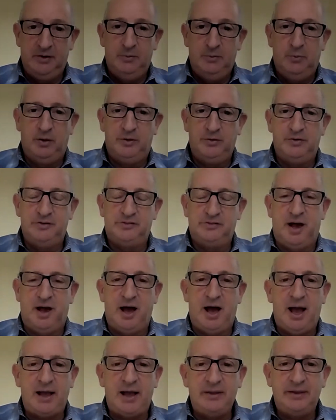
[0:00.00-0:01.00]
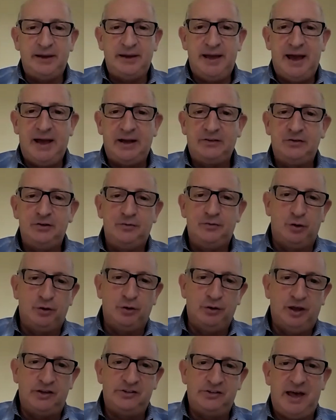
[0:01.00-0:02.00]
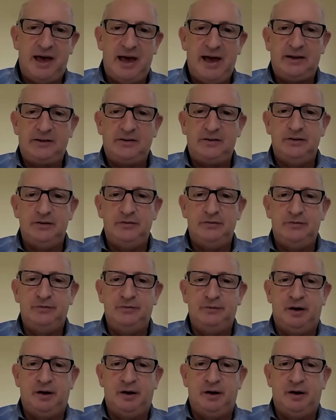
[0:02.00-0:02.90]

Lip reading: whether it's a highly active or less active